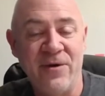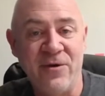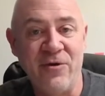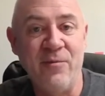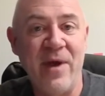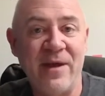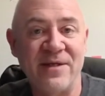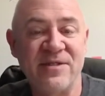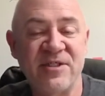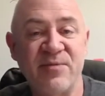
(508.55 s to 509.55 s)
you make
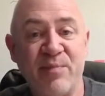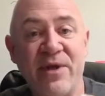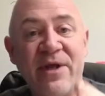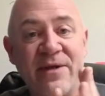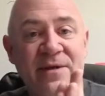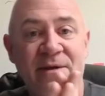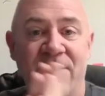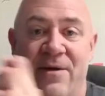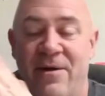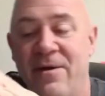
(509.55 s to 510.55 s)
split
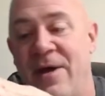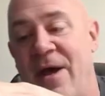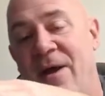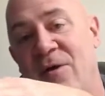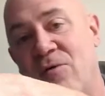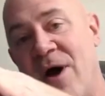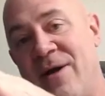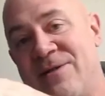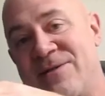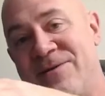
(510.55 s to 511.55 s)

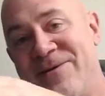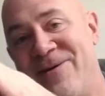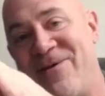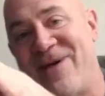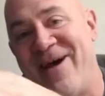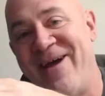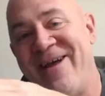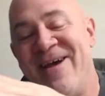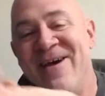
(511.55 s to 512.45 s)
ailerons, okay?